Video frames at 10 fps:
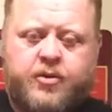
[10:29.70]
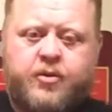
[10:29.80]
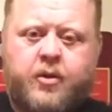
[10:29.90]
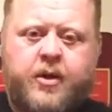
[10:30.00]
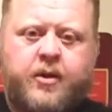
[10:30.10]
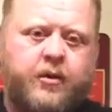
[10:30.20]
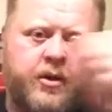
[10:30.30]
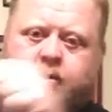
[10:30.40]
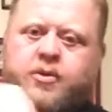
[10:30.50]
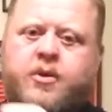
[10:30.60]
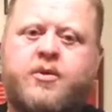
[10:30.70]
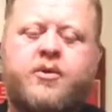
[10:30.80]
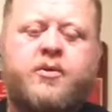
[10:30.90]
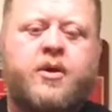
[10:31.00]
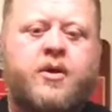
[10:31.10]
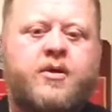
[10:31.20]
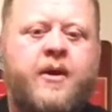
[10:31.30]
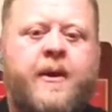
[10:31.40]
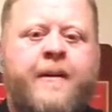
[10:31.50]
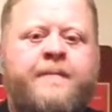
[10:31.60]
to strong hand, only 2 shots, 2 shots,
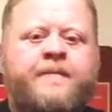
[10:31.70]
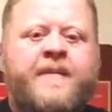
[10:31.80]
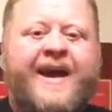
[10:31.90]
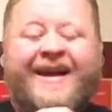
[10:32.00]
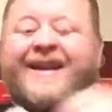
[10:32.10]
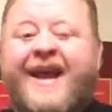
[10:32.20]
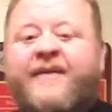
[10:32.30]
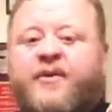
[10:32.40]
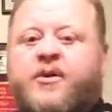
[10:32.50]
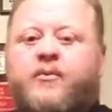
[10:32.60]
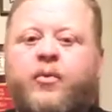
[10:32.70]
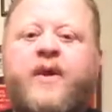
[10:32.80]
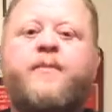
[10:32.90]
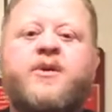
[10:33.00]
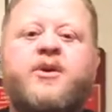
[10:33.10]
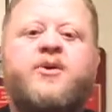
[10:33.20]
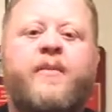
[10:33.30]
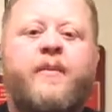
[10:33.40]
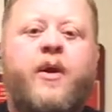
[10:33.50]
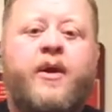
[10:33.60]
I didn't have to reposition
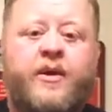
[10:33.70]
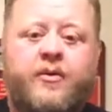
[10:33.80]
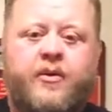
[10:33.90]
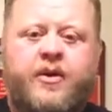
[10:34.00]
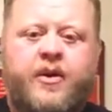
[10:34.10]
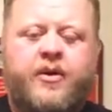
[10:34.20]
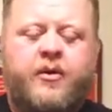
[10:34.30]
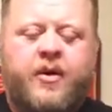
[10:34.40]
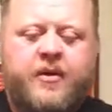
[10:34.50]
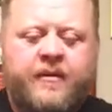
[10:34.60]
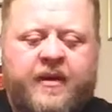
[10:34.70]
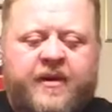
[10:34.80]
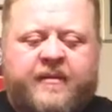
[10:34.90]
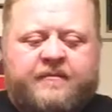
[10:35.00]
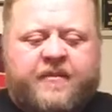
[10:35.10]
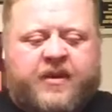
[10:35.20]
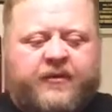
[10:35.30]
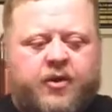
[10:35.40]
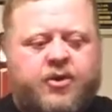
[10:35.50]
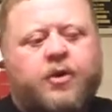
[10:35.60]
my body in order to do it. If
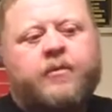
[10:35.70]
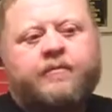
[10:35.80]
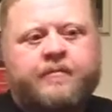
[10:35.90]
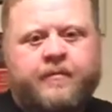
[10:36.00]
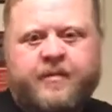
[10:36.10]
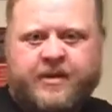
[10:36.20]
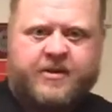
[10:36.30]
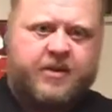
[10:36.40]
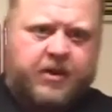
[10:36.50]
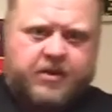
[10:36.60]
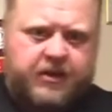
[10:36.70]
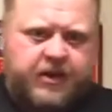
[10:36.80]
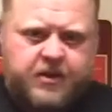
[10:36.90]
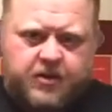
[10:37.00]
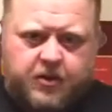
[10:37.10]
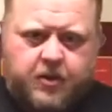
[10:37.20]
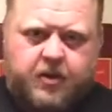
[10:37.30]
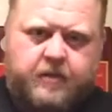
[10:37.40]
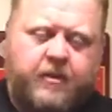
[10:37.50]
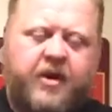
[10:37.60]
you shoot an isosceles or
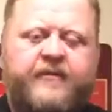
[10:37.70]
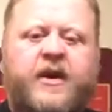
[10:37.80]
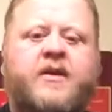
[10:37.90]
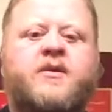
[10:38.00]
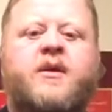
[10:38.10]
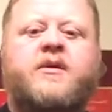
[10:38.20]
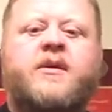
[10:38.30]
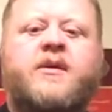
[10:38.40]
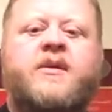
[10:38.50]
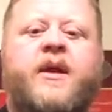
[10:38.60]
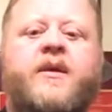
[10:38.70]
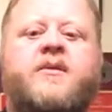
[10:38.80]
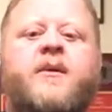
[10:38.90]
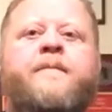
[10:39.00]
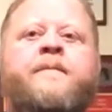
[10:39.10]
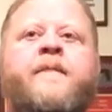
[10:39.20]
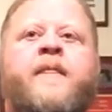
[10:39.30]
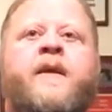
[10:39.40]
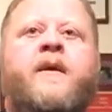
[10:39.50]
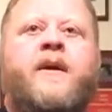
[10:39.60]
a modified isosceles stance,
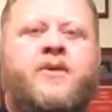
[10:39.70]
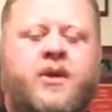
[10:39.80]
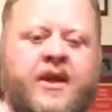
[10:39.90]
it's